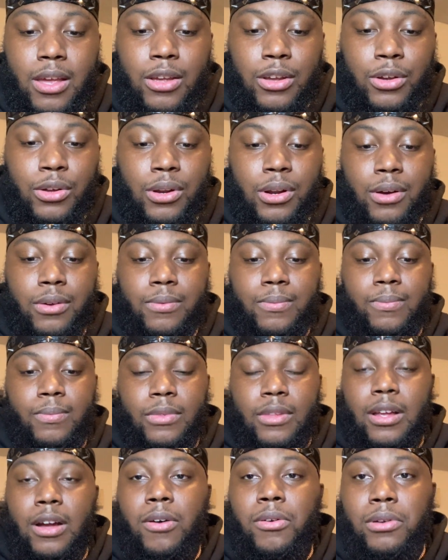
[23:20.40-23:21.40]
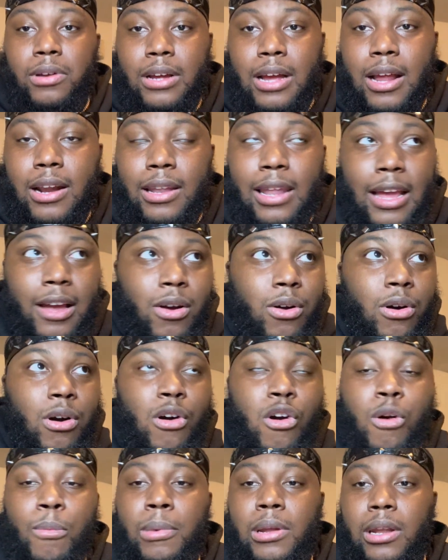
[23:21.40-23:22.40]
You know, on kind of like on
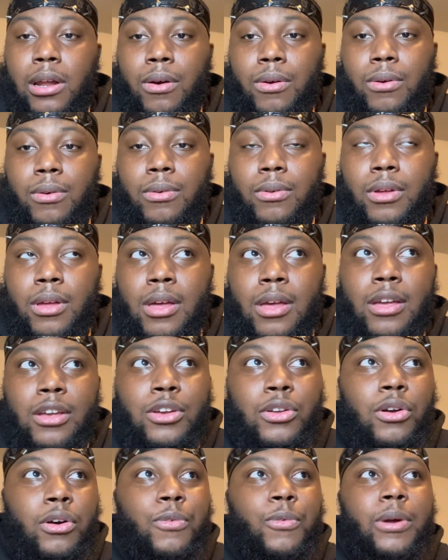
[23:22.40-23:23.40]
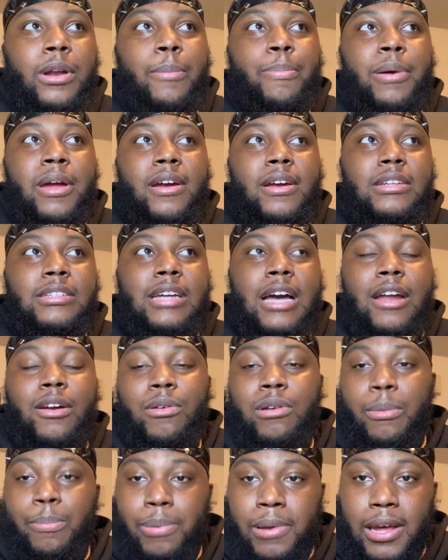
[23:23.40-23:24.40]
Home Alone. You know, when the parents got
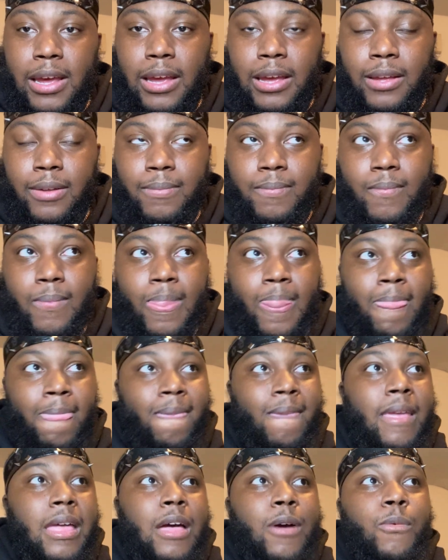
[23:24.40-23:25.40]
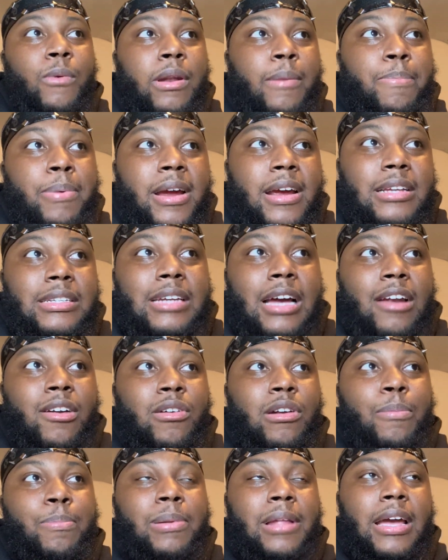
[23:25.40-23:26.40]
on the plane, when the parents got
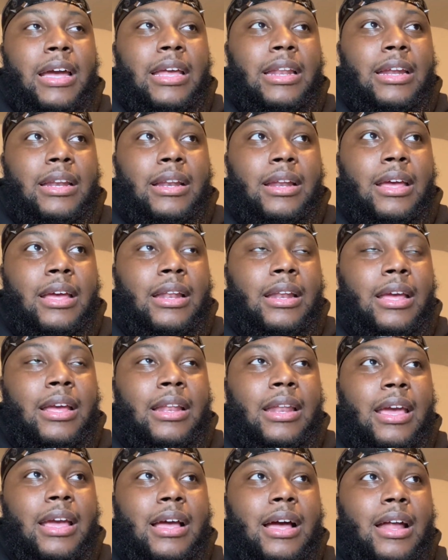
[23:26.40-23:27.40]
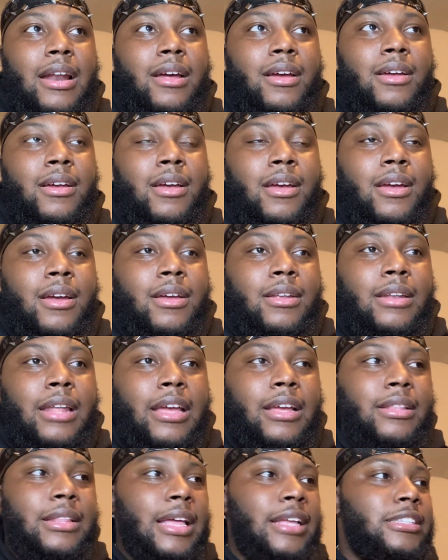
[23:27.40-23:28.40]
on the plane and and, and they kind of
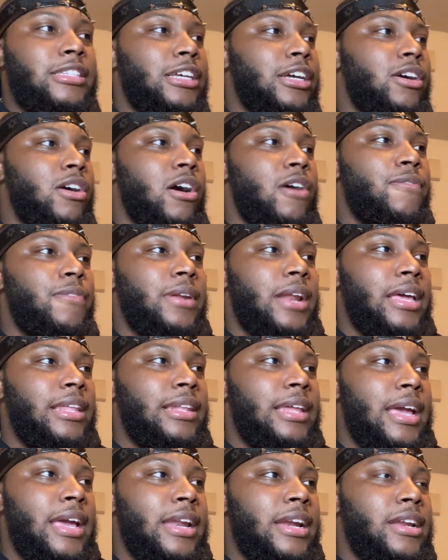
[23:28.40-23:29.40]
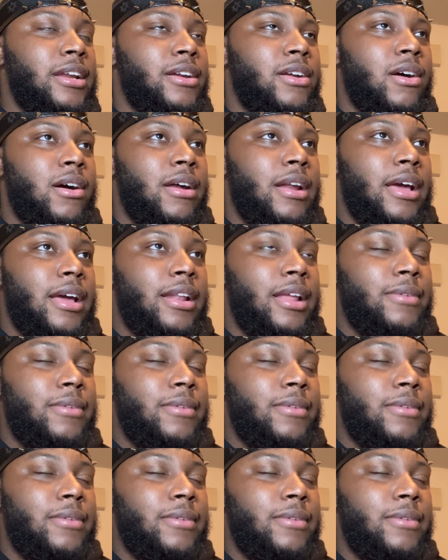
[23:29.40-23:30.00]
they they took off and they landed and all that.